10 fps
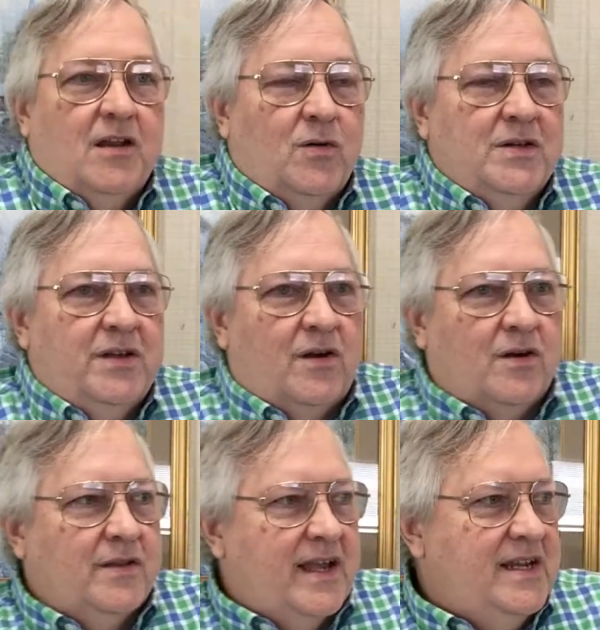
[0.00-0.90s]
Go into
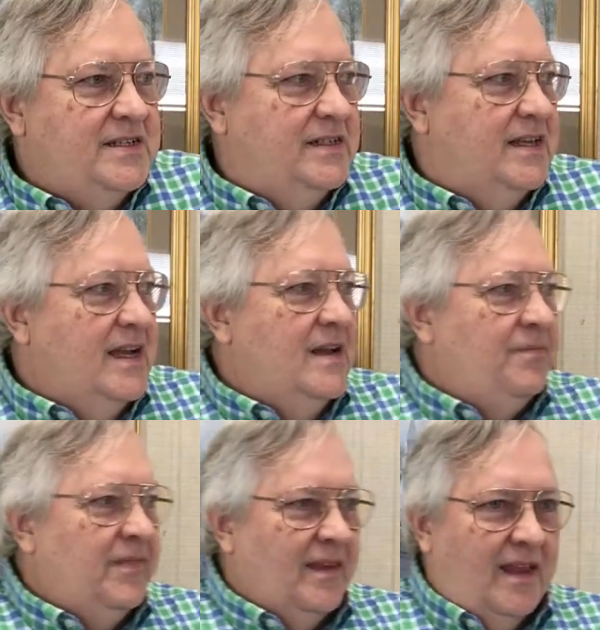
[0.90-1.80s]
all the nations,
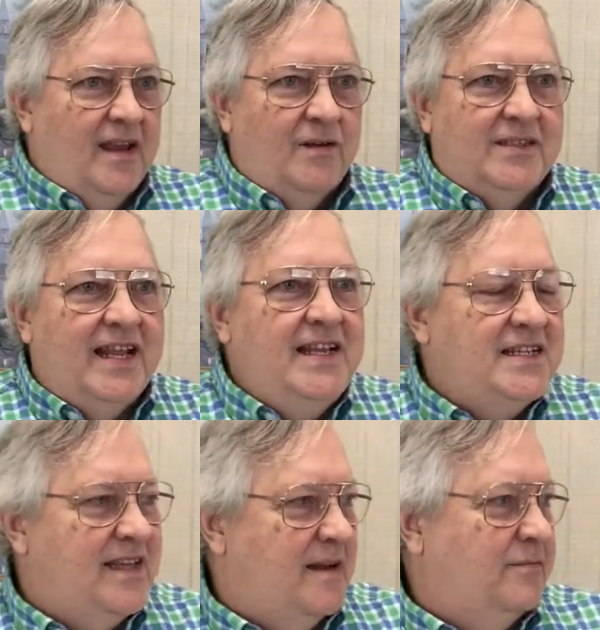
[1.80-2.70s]
you know,
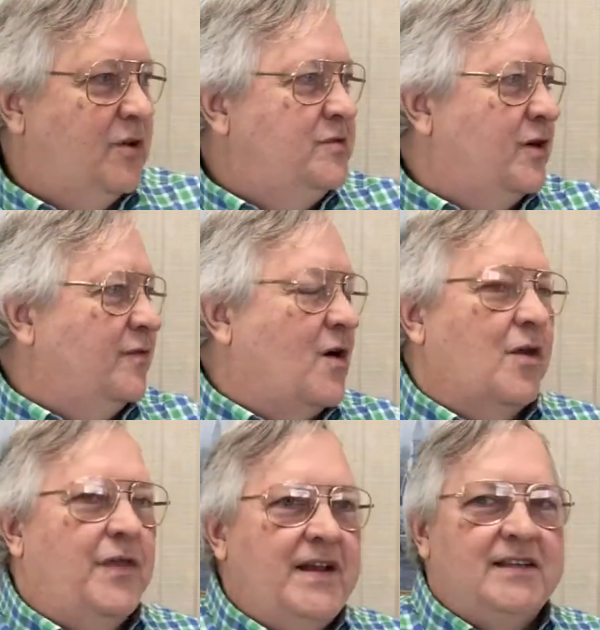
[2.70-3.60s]
teach them to observe all
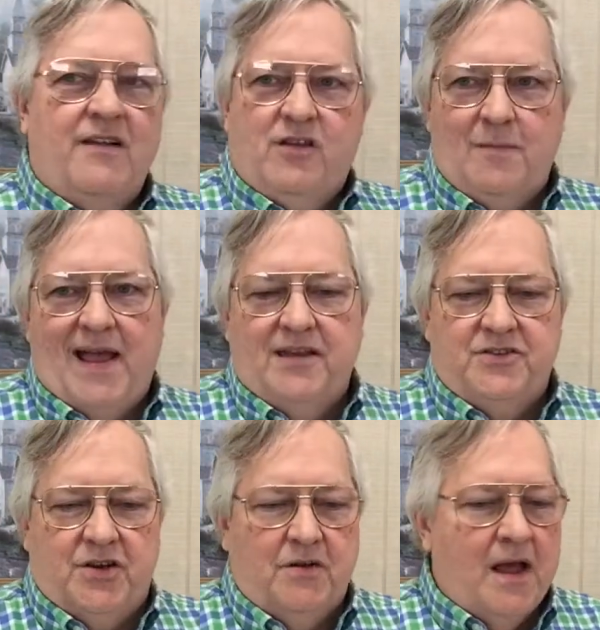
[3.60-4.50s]
the things I've
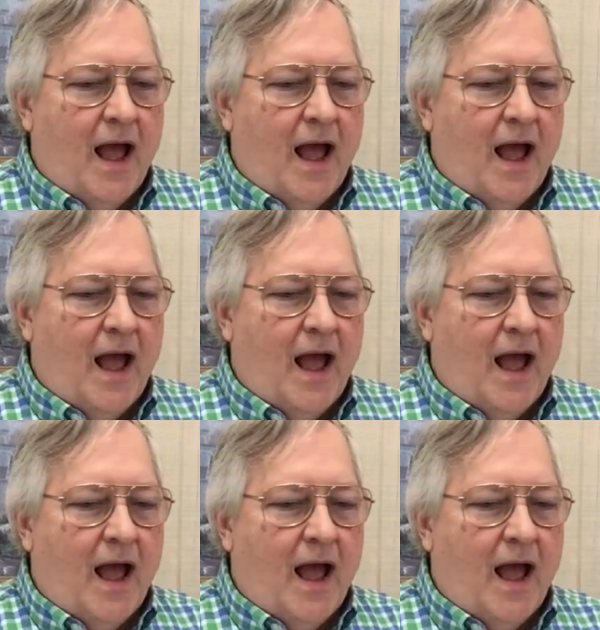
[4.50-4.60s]
commanded you.